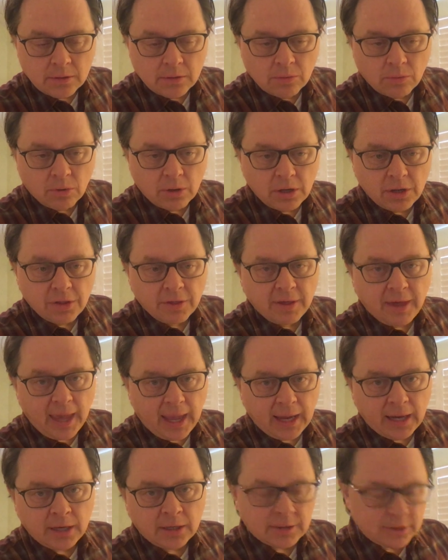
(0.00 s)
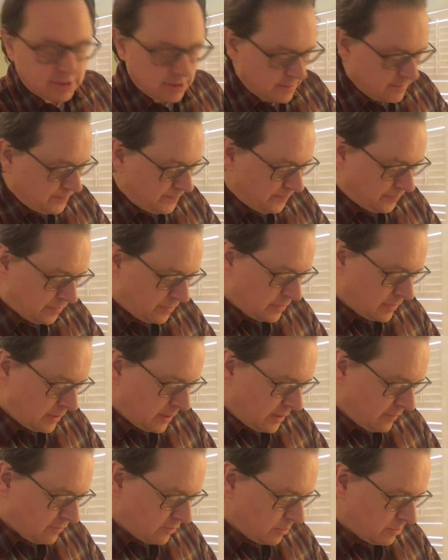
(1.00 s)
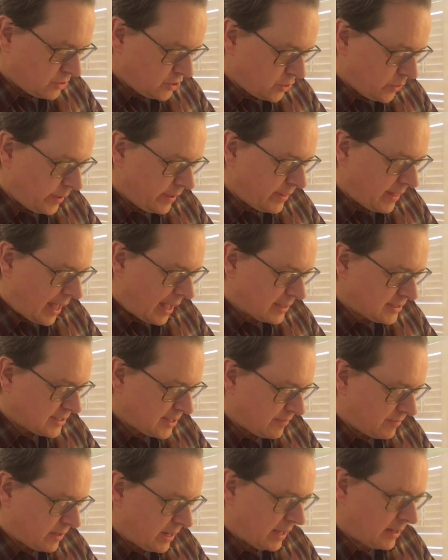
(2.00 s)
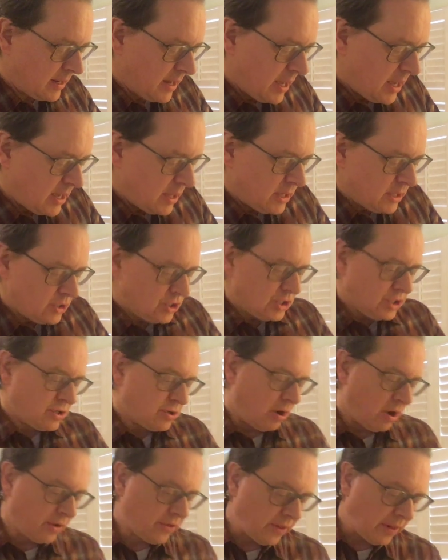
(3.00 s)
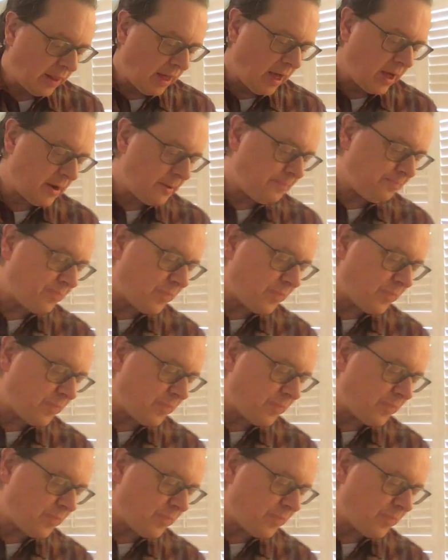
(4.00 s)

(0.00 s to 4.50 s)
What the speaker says: What is gained from showing that severed hand? She talks a lot